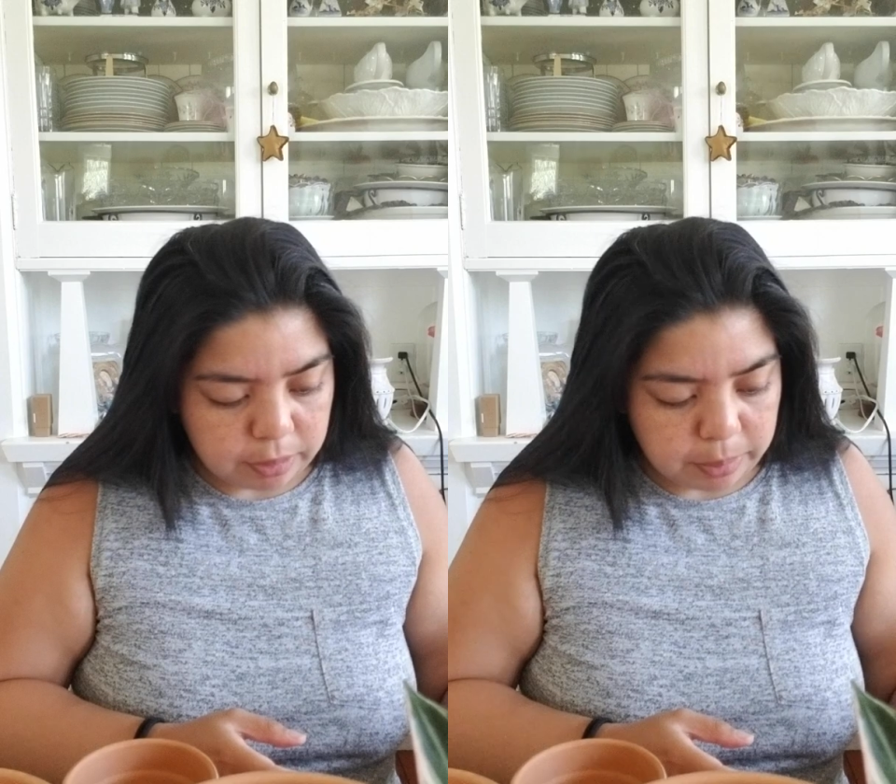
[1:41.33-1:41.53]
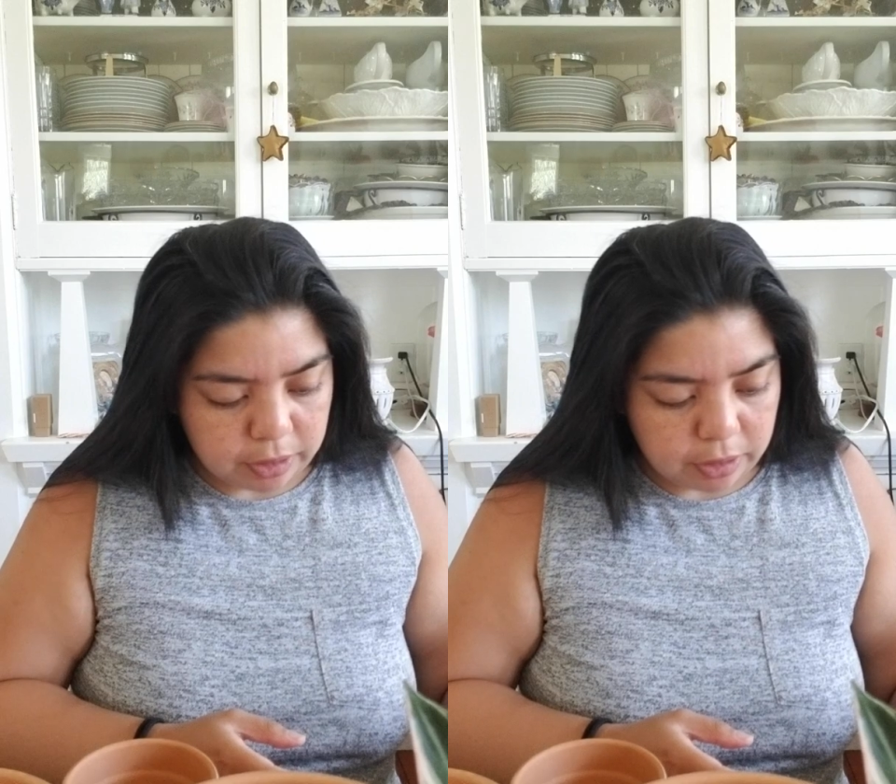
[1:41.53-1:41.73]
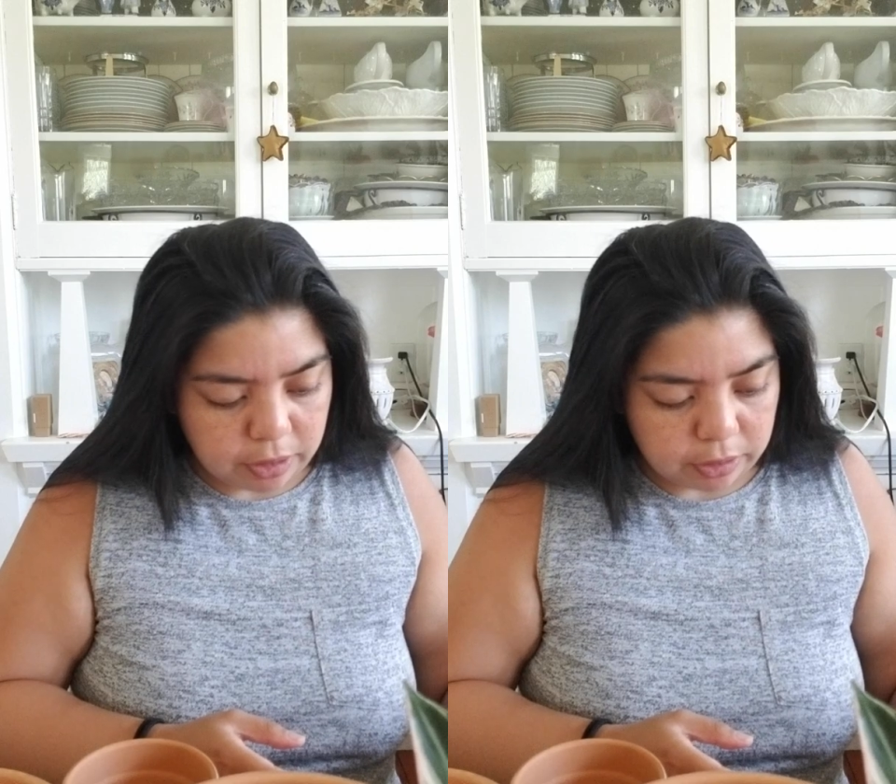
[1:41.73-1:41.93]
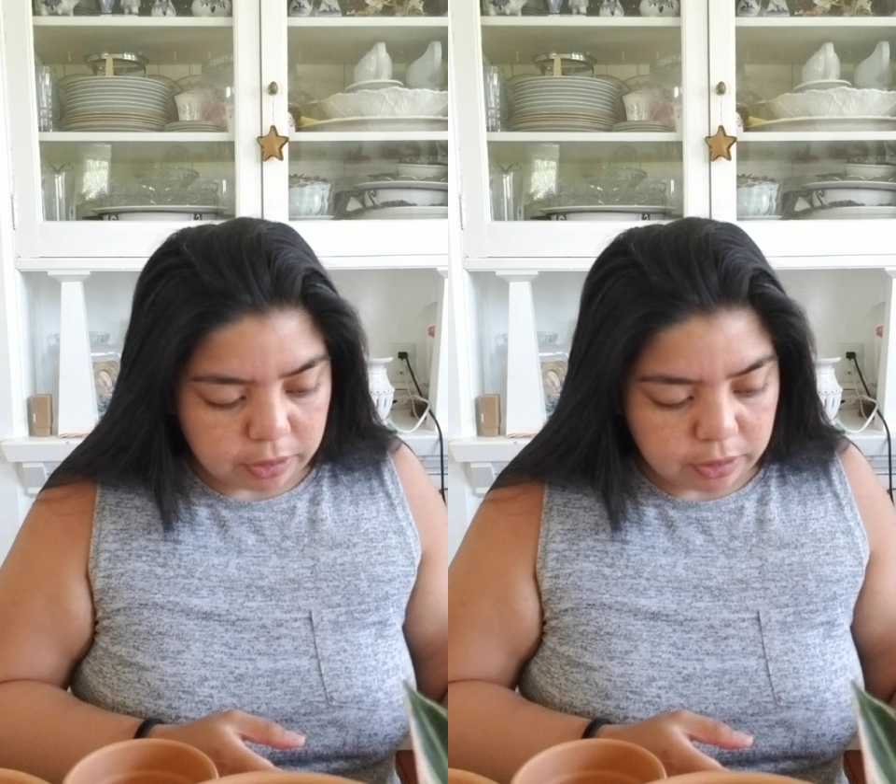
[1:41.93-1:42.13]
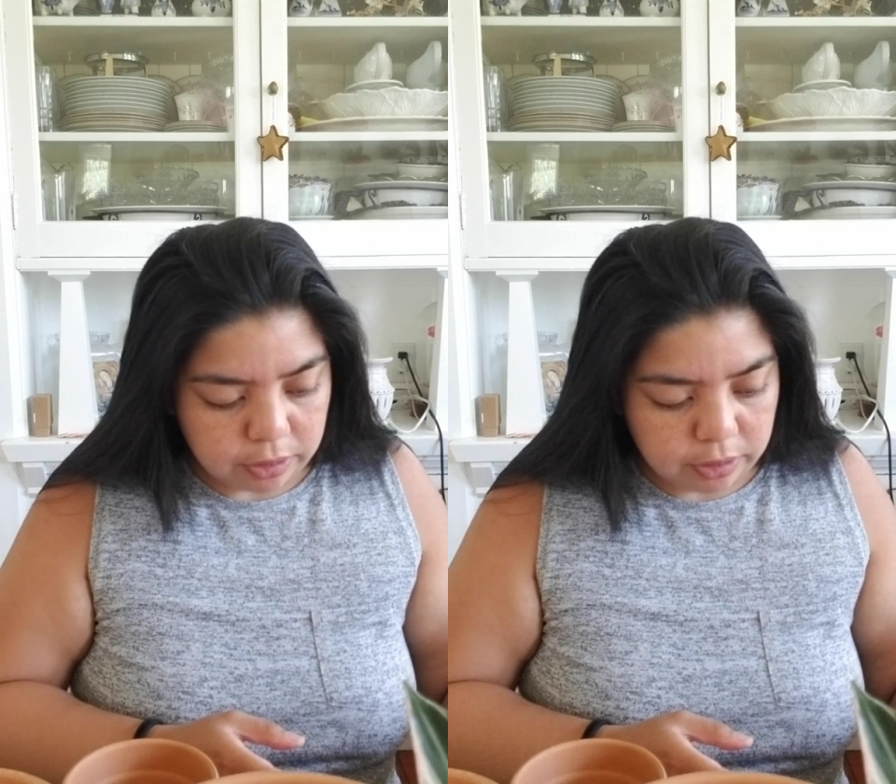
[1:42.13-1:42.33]
bit
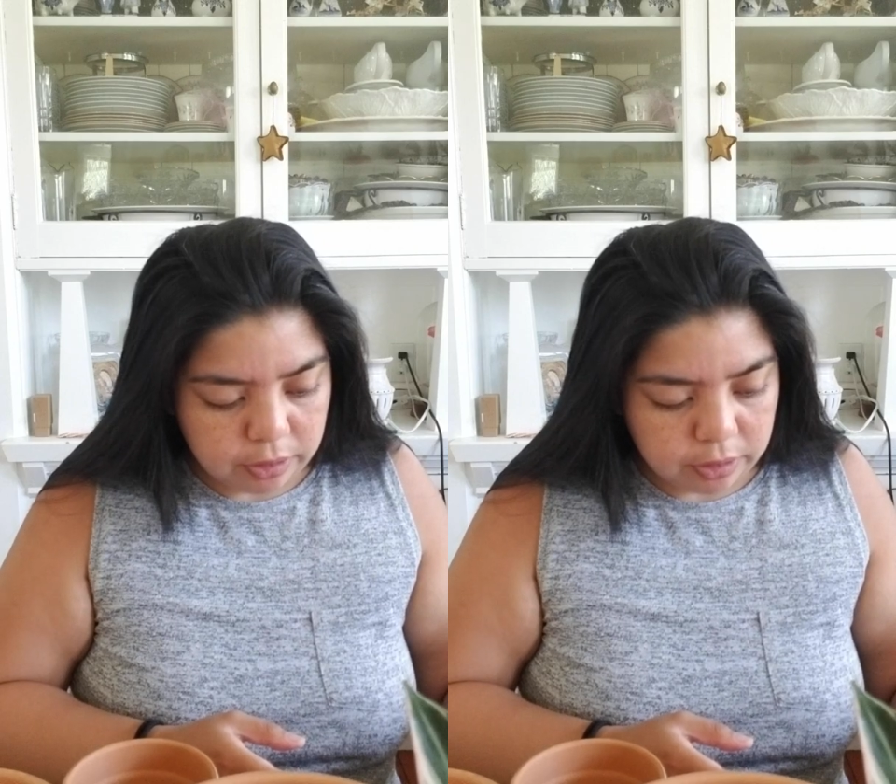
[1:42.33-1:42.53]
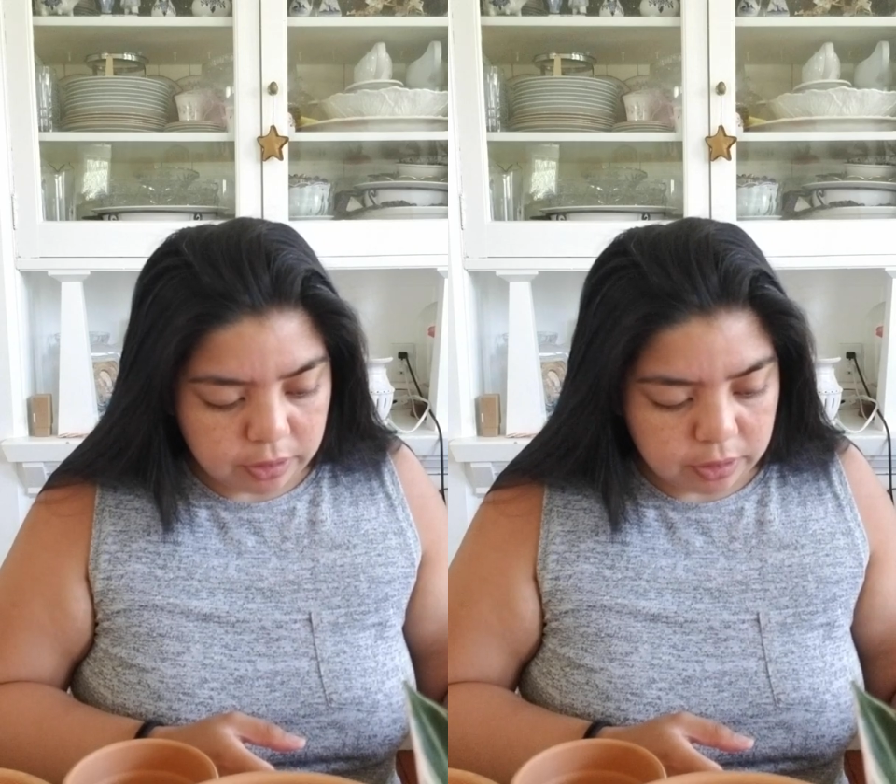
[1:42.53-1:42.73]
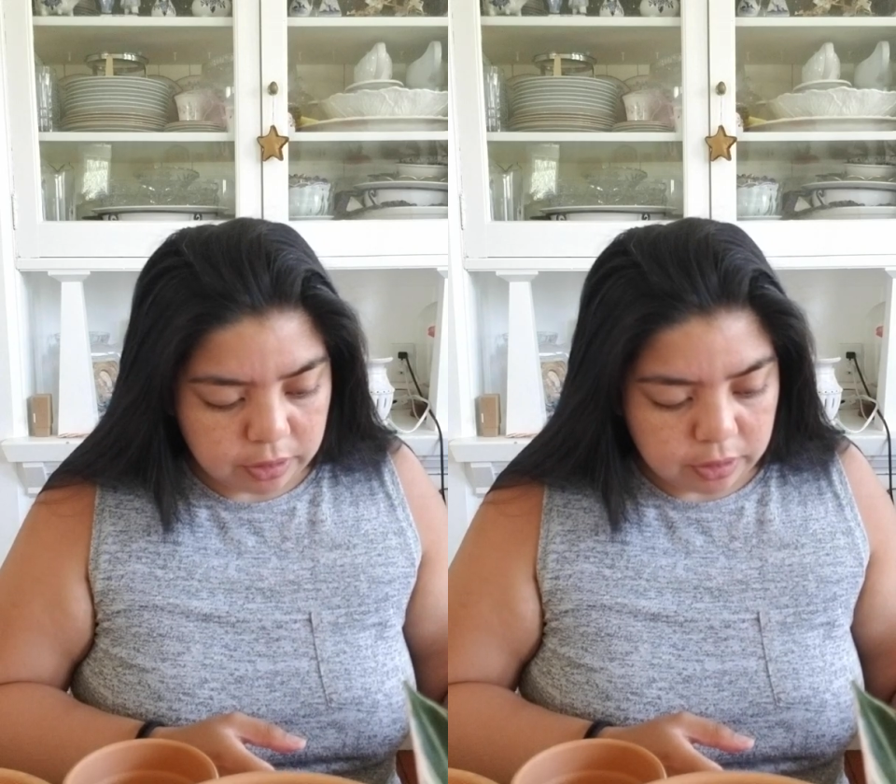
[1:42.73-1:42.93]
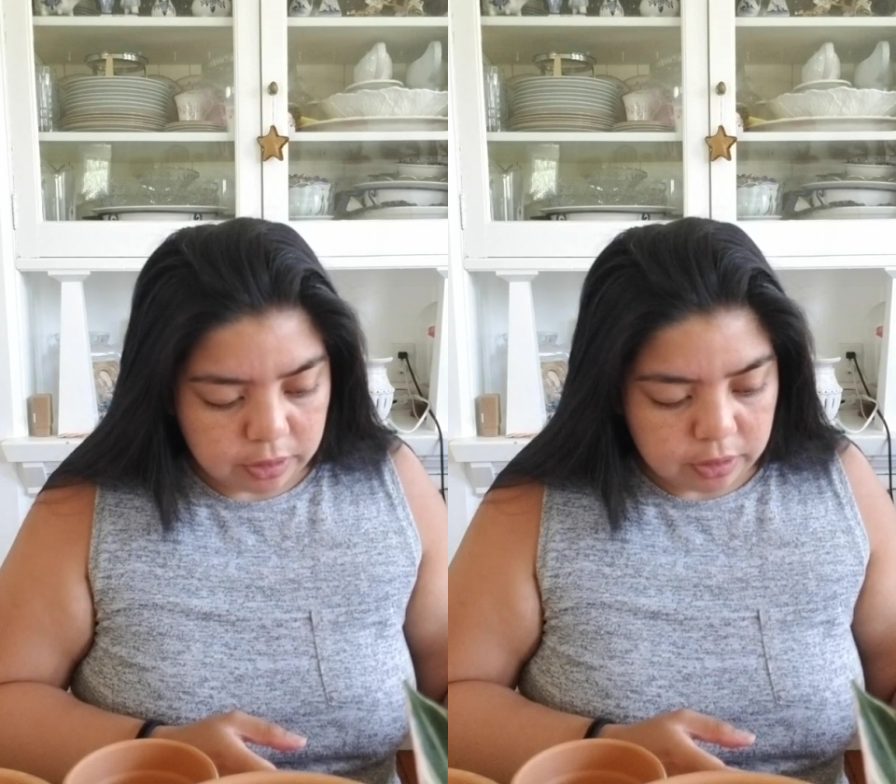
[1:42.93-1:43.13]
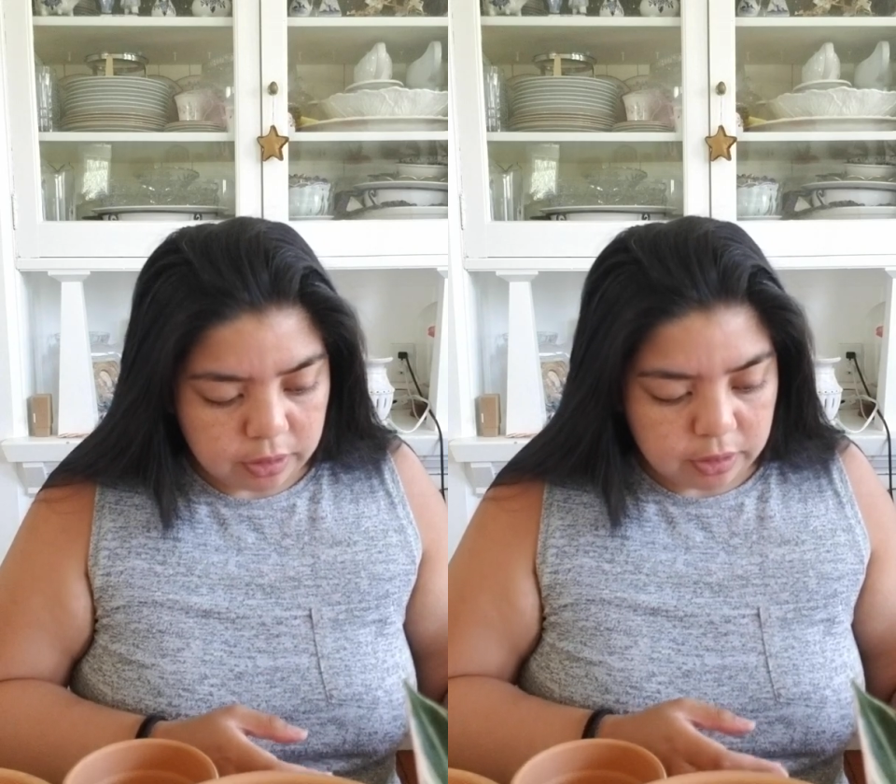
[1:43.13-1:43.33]
longer.
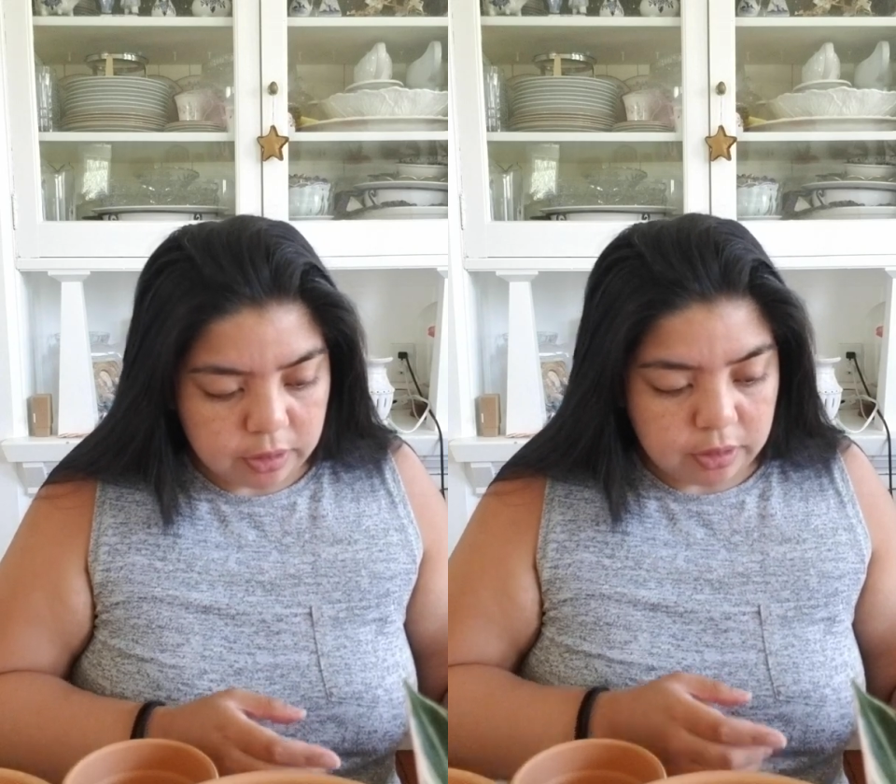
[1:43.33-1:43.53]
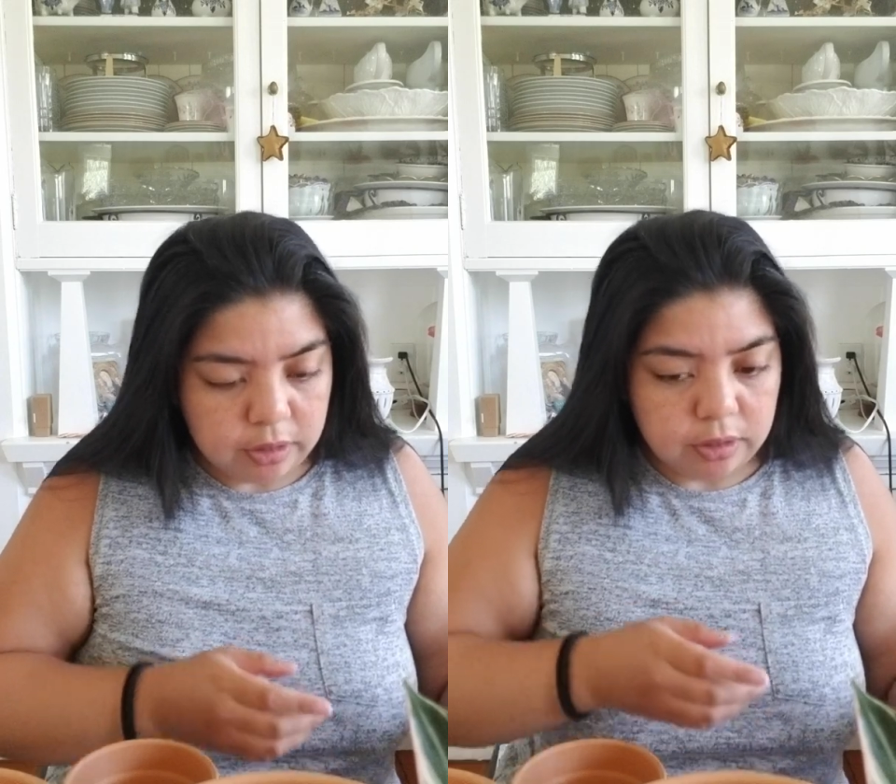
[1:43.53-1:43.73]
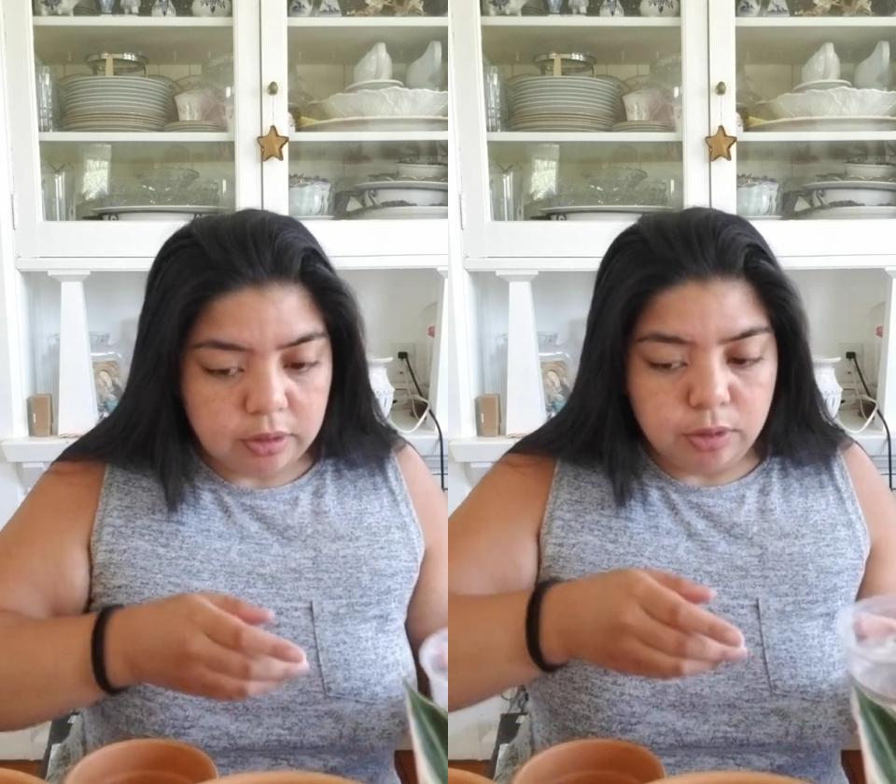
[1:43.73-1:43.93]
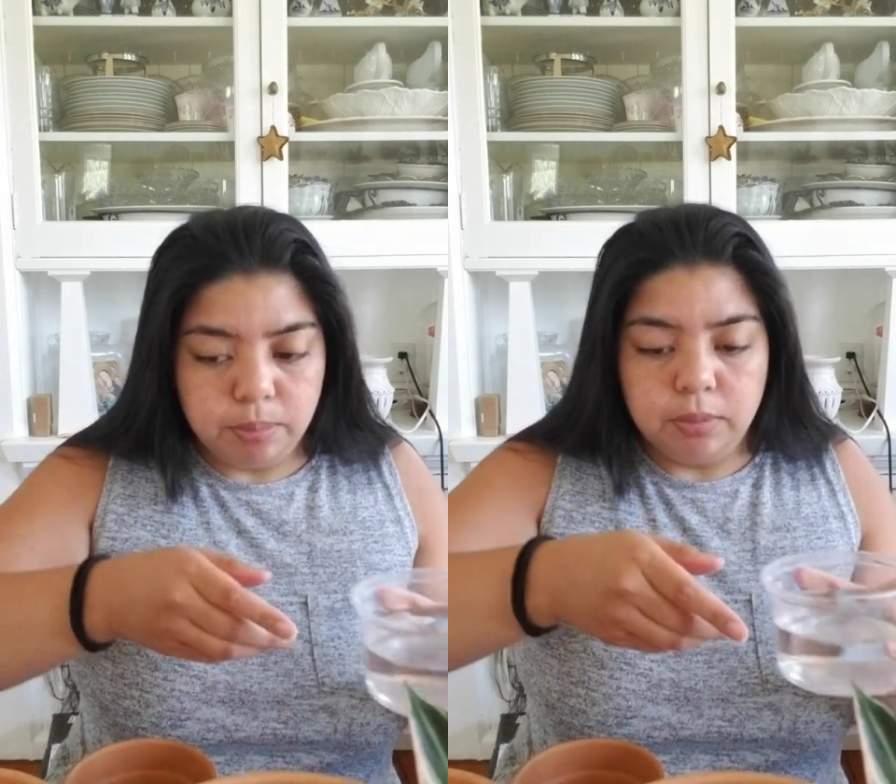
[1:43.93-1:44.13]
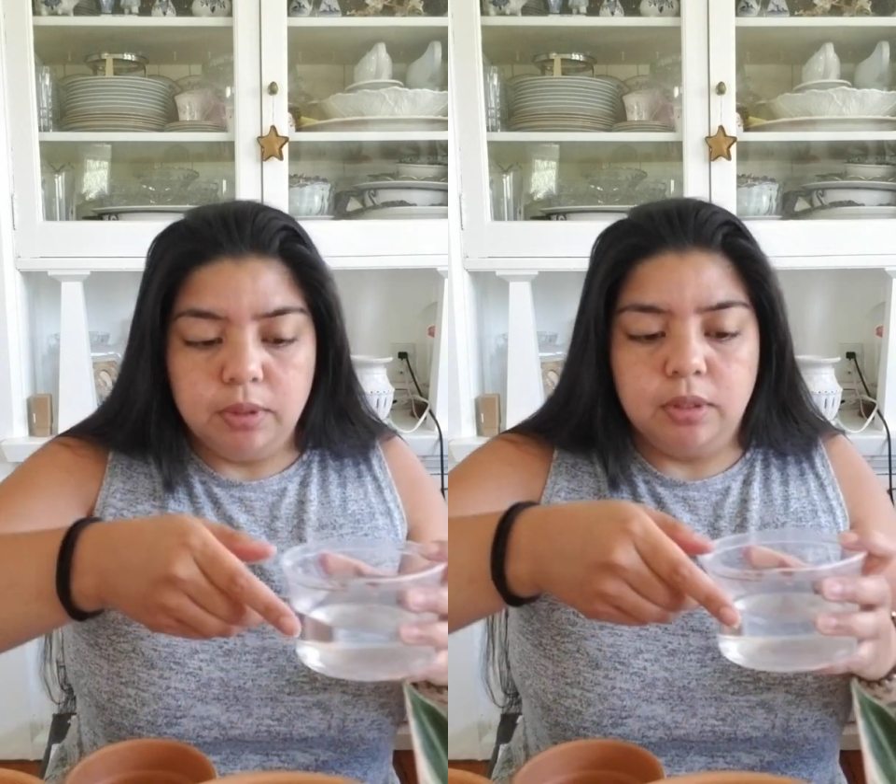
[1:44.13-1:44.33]
Oop.